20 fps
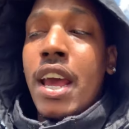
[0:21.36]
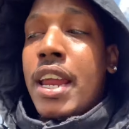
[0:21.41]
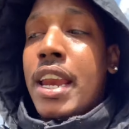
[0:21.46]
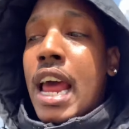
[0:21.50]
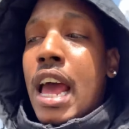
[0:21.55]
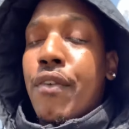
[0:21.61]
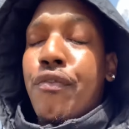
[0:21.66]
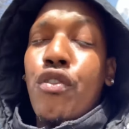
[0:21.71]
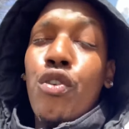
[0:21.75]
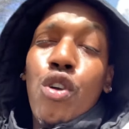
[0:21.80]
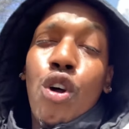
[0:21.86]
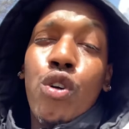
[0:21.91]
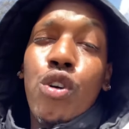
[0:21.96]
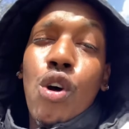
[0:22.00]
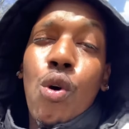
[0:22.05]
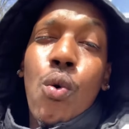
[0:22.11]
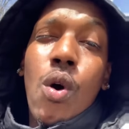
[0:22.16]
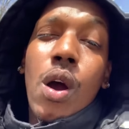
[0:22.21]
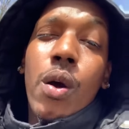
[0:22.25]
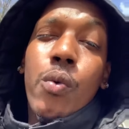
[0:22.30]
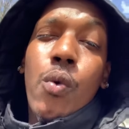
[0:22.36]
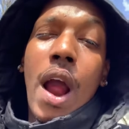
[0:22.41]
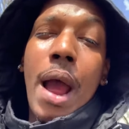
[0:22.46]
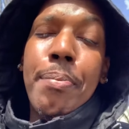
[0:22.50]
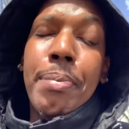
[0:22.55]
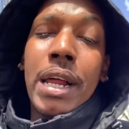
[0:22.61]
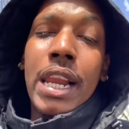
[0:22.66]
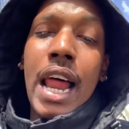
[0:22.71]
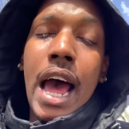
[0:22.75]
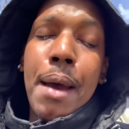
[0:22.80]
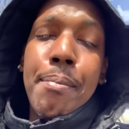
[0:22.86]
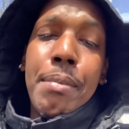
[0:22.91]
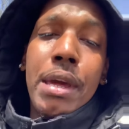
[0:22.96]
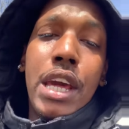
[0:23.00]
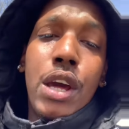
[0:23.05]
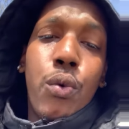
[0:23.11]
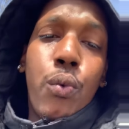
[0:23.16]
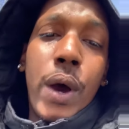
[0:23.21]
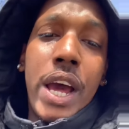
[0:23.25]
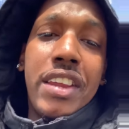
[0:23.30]
Now, if you don't know what Rap-A-Lot
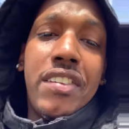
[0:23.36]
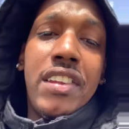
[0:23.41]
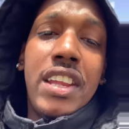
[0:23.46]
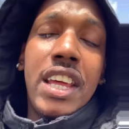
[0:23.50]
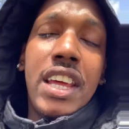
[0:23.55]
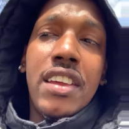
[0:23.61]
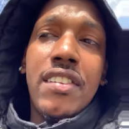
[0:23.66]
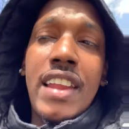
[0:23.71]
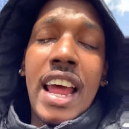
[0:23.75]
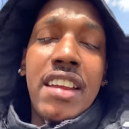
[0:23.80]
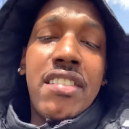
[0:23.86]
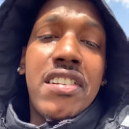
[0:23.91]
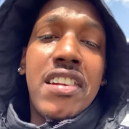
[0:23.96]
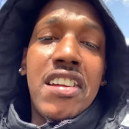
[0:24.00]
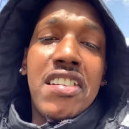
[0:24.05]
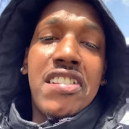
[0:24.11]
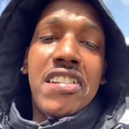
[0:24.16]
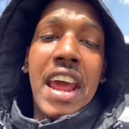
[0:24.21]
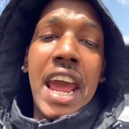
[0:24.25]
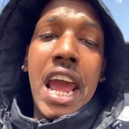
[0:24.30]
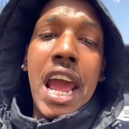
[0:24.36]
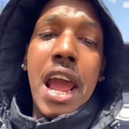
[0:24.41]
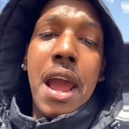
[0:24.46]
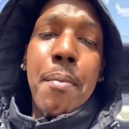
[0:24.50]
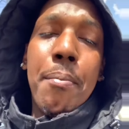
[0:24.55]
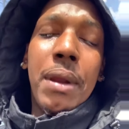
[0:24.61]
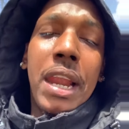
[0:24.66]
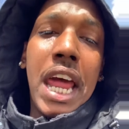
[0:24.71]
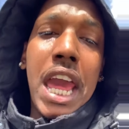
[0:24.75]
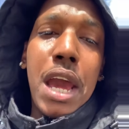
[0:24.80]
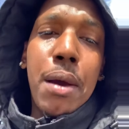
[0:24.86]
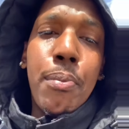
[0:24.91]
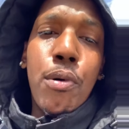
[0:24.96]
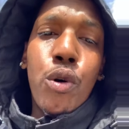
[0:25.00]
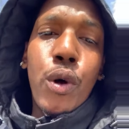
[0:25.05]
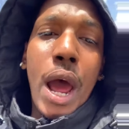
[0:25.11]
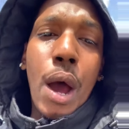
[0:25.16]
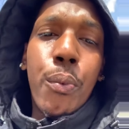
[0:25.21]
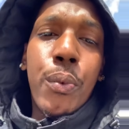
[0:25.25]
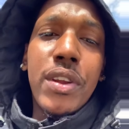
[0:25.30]
Midwest is, that's the same label
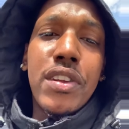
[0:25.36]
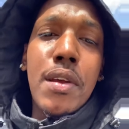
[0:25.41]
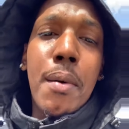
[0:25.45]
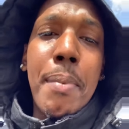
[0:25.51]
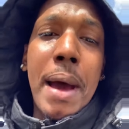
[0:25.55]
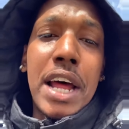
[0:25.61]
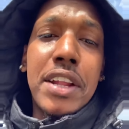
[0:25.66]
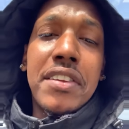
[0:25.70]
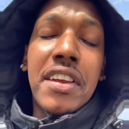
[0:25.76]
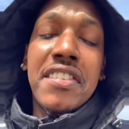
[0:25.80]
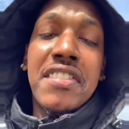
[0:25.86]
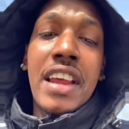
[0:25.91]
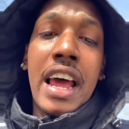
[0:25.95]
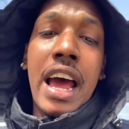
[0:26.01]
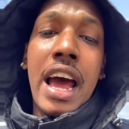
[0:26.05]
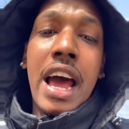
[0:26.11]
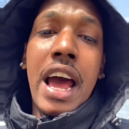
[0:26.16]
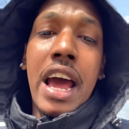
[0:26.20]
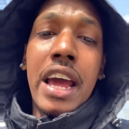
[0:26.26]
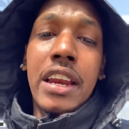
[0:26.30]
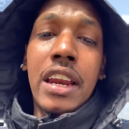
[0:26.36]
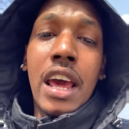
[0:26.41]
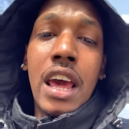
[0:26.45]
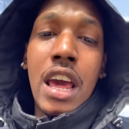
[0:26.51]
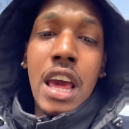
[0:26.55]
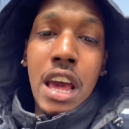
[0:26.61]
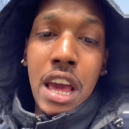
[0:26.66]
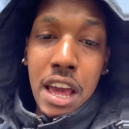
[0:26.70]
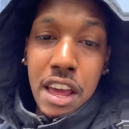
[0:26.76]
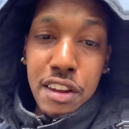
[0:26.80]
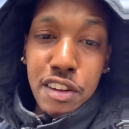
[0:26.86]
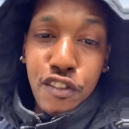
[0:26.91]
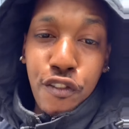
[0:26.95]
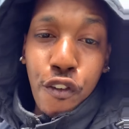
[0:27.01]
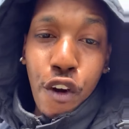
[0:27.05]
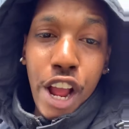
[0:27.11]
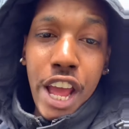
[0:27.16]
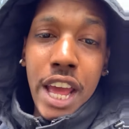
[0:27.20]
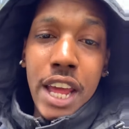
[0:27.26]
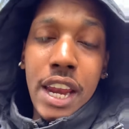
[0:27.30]
that was about to sign his
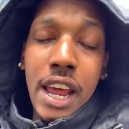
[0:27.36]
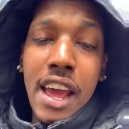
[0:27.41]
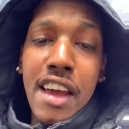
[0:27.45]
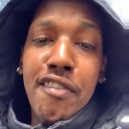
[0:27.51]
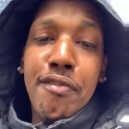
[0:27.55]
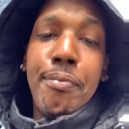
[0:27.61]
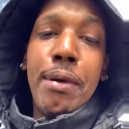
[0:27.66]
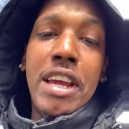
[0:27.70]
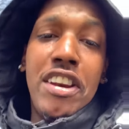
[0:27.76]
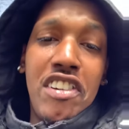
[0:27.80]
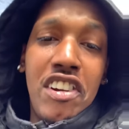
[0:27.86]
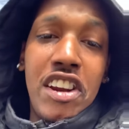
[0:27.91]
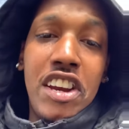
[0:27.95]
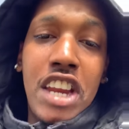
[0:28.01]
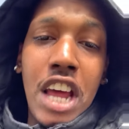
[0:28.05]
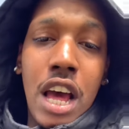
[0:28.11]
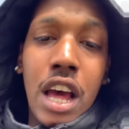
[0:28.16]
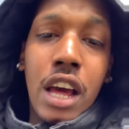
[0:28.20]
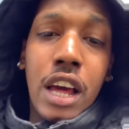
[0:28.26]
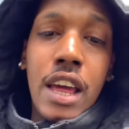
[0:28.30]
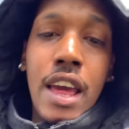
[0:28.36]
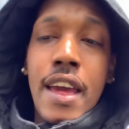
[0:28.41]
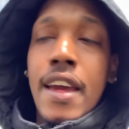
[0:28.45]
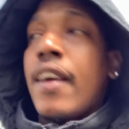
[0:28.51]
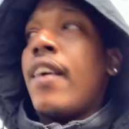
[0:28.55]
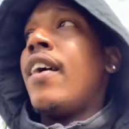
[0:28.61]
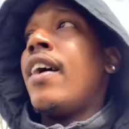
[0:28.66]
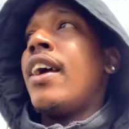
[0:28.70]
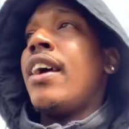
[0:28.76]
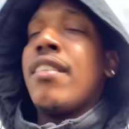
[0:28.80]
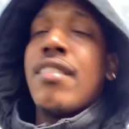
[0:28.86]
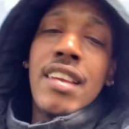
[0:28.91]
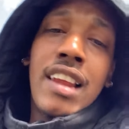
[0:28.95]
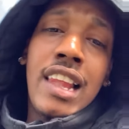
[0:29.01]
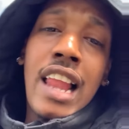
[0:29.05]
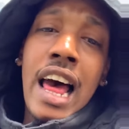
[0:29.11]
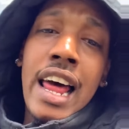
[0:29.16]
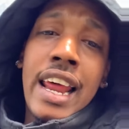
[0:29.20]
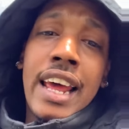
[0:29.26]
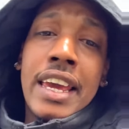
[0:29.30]
friend FBG Duck it's a
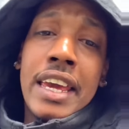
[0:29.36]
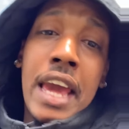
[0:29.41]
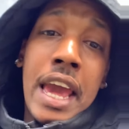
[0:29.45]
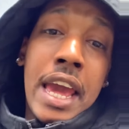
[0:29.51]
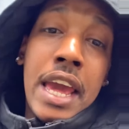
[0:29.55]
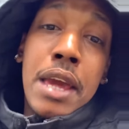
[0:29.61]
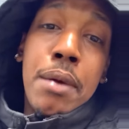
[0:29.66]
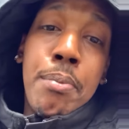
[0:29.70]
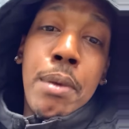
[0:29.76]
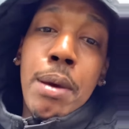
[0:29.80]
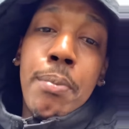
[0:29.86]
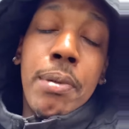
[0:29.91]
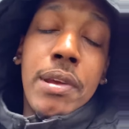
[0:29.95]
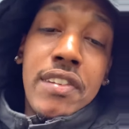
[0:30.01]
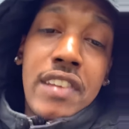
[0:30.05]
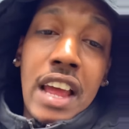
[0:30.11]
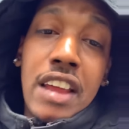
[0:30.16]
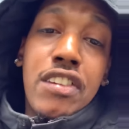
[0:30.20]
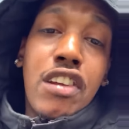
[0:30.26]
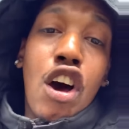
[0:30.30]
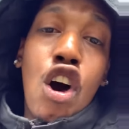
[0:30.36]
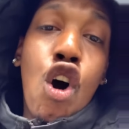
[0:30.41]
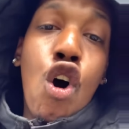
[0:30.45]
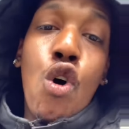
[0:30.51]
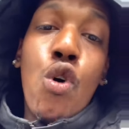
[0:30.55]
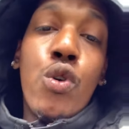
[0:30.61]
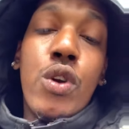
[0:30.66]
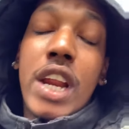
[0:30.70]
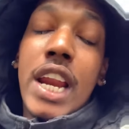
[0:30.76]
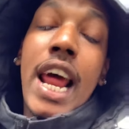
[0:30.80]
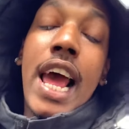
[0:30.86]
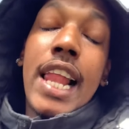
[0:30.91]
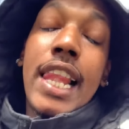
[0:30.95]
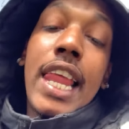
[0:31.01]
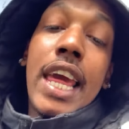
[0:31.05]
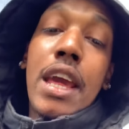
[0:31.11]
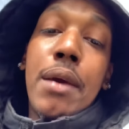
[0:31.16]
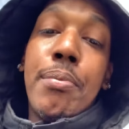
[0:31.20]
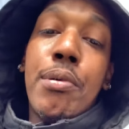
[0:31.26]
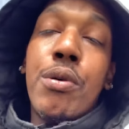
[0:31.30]
lot of gang members that's a hold of that
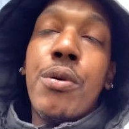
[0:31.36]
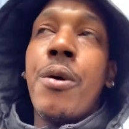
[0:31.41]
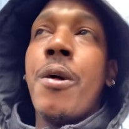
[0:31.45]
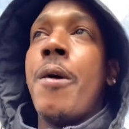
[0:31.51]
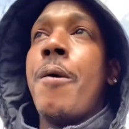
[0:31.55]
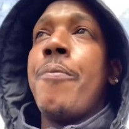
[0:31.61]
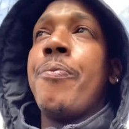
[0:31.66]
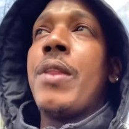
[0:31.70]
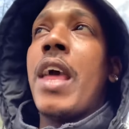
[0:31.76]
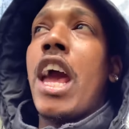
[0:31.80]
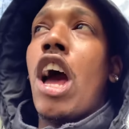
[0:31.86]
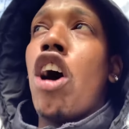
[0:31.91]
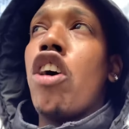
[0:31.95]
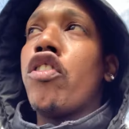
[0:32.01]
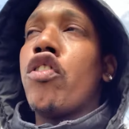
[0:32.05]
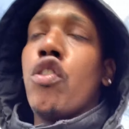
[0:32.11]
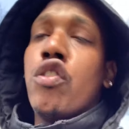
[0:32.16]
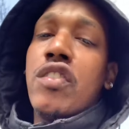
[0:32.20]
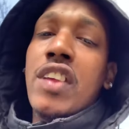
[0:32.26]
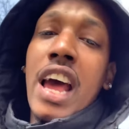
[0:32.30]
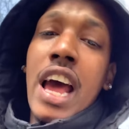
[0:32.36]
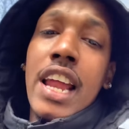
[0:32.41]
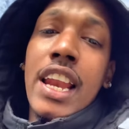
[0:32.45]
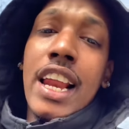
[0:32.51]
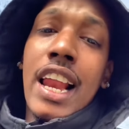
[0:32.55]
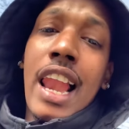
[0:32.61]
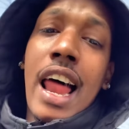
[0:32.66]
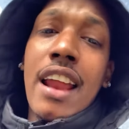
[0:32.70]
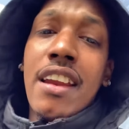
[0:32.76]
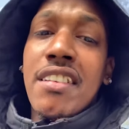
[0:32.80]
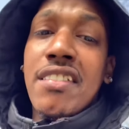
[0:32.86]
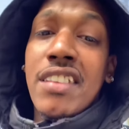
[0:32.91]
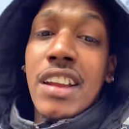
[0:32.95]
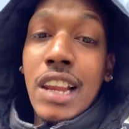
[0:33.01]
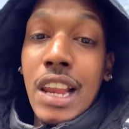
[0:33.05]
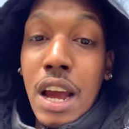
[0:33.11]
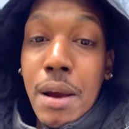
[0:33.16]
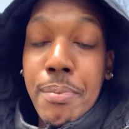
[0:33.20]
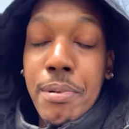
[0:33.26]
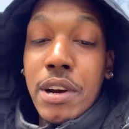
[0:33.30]
label. They also signed a lot of
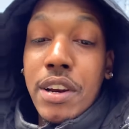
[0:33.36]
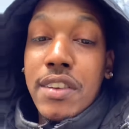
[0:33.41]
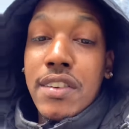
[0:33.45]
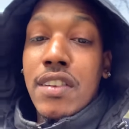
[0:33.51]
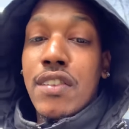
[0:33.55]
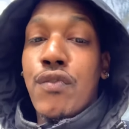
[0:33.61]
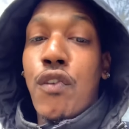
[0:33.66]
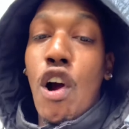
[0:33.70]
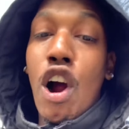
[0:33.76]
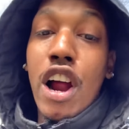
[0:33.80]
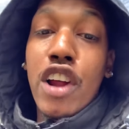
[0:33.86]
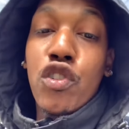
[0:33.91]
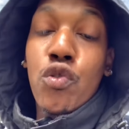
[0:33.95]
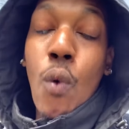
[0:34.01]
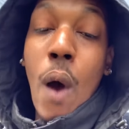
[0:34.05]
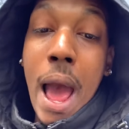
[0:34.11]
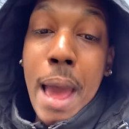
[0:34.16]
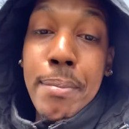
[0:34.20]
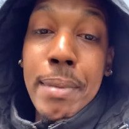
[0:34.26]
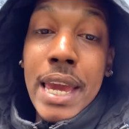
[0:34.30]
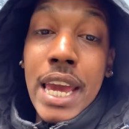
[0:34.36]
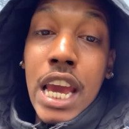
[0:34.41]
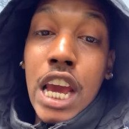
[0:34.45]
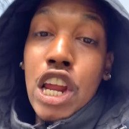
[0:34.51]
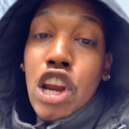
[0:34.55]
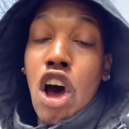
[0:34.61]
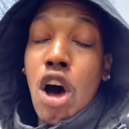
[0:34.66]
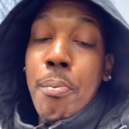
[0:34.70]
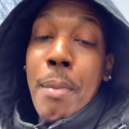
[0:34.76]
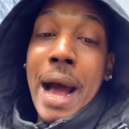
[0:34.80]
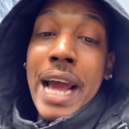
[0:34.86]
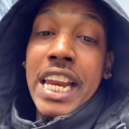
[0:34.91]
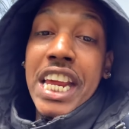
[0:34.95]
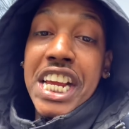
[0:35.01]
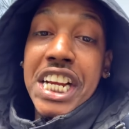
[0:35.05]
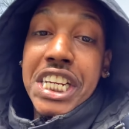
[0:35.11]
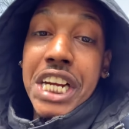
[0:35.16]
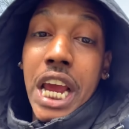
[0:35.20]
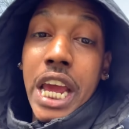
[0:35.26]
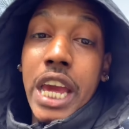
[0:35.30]
celebrities as far as YBN Almighty
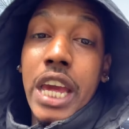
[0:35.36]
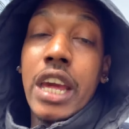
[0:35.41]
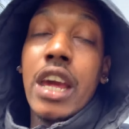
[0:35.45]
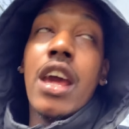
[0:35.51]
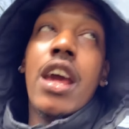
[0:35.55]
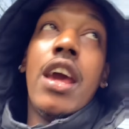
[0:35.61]
J,